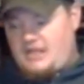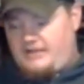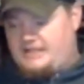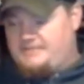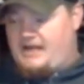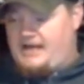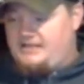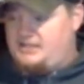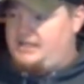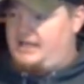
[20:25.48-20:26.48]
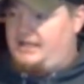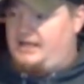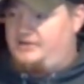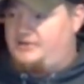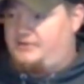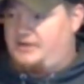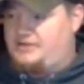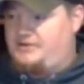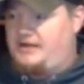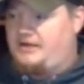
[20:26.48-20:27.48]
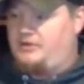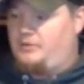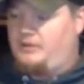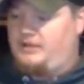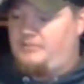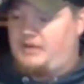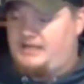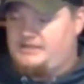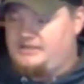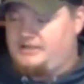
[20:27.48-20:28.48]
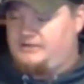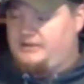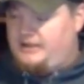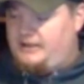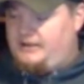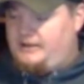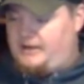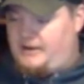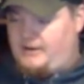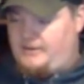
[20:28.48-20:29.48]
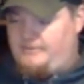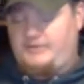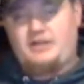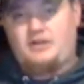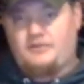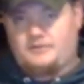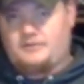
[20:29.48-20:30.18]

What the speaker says: that's my honest take on this fresh crack of the Willet pot still. Thank you all for